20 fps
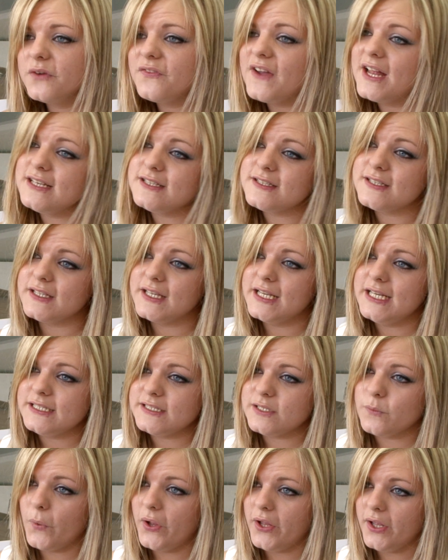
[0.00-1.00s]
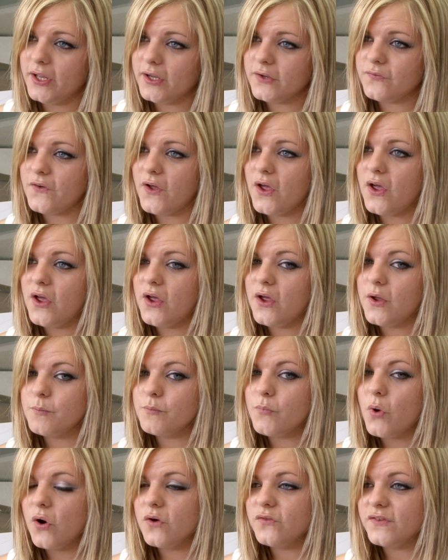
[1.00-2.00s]
eventually to work
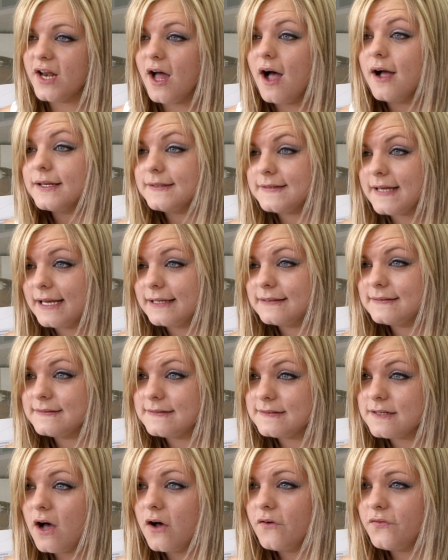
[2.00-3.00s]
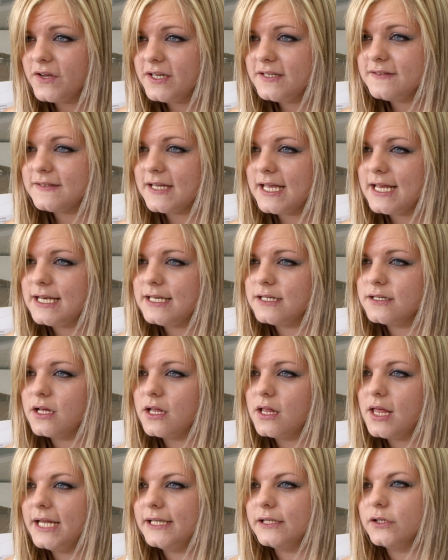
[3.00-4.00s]
for more of an architect's office
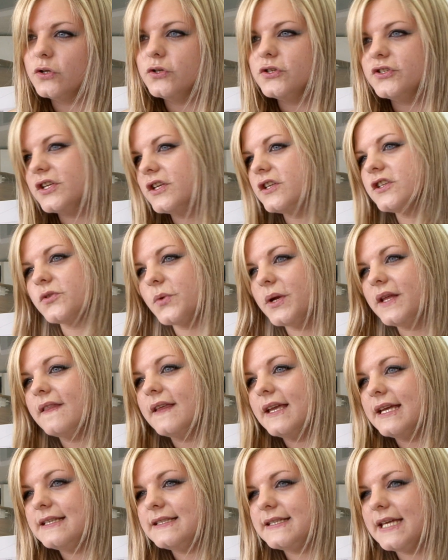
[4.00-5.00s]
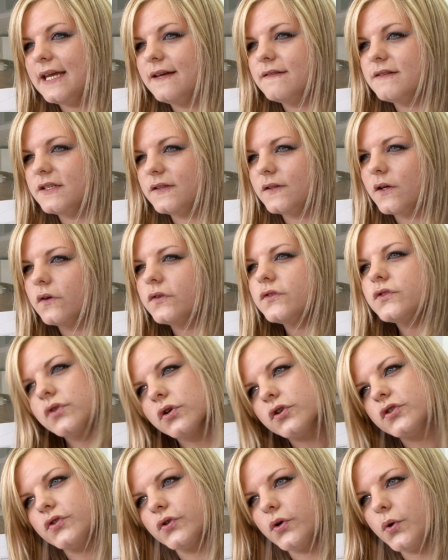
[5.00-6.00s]
in London doing the interior sort of
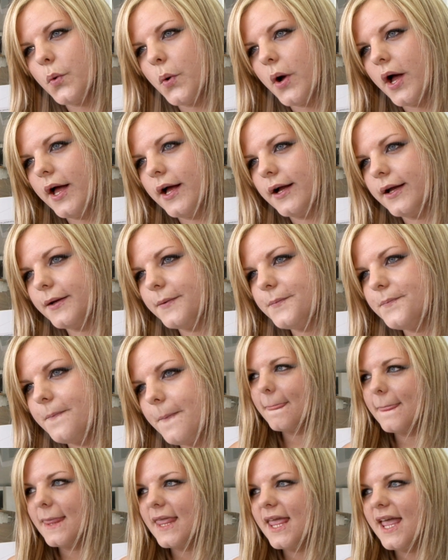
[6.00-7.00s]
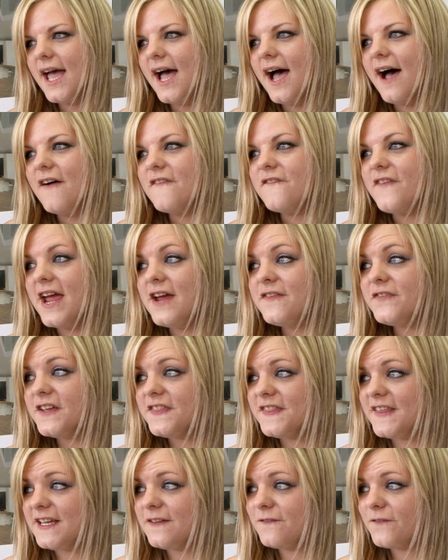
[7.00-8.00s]
structural work.
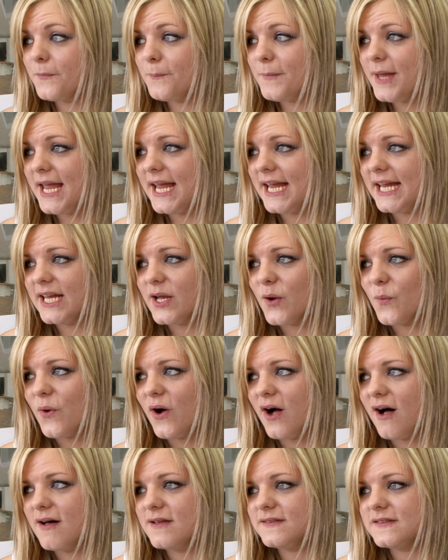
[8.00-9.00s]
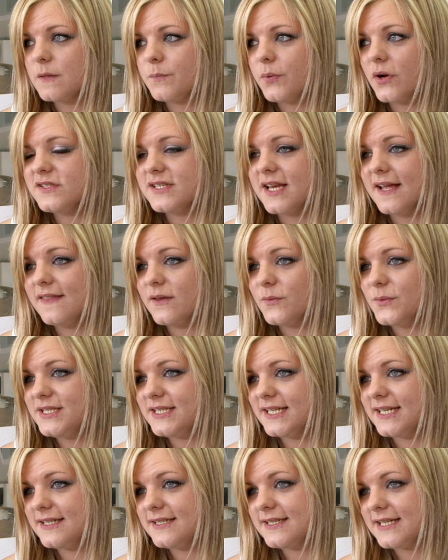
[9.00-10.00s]
Favourite thing for me was a project that we
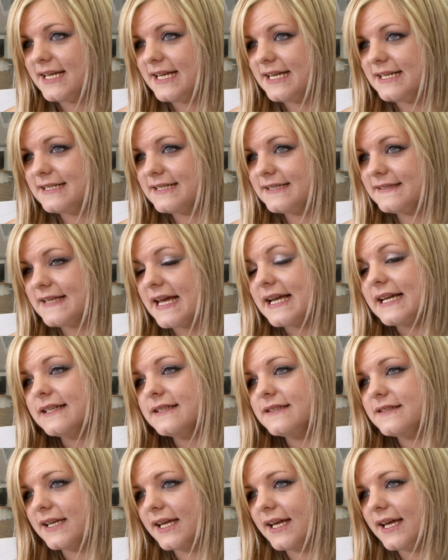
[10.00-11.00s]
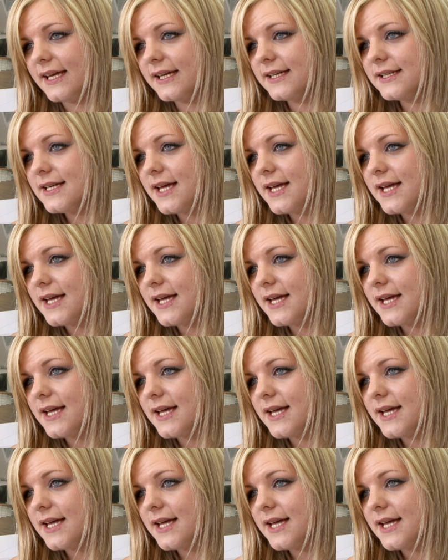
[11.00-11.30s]
did in second year